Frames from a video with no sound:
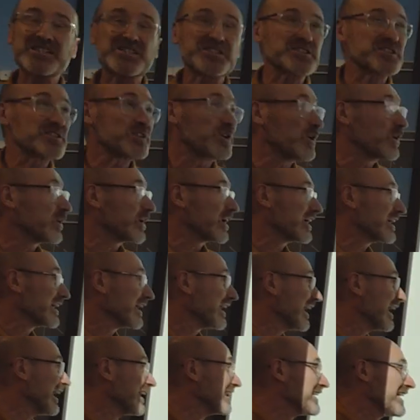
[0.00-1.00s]
story,
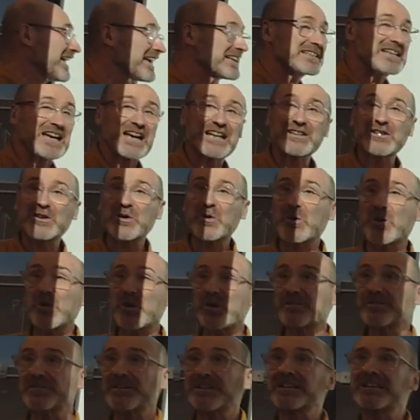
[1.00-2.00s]
Annette and
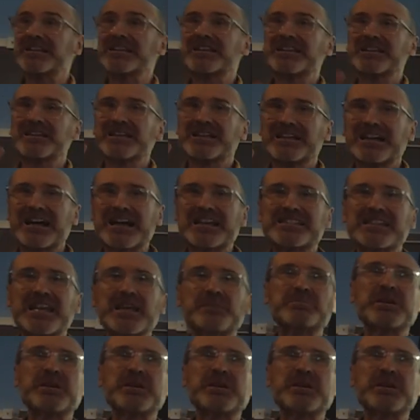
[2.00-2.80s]
Orville. I said